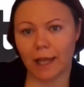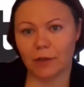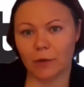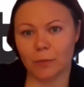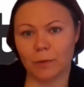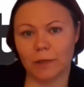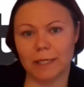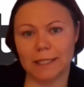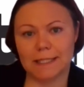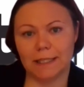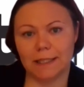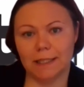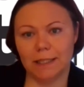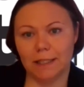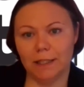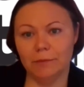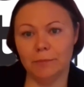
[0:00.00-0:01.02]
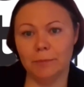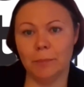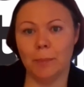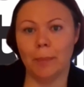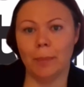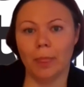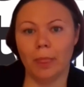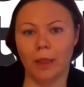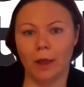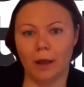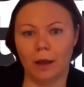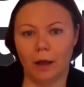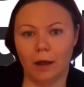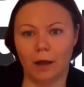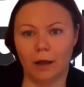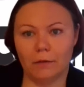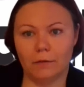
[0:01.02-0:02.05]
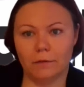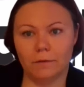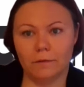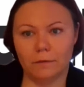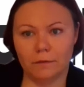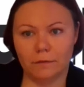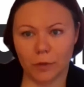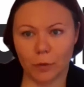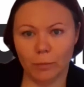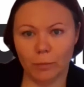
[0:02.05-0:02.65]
branch enterprises in Brazil,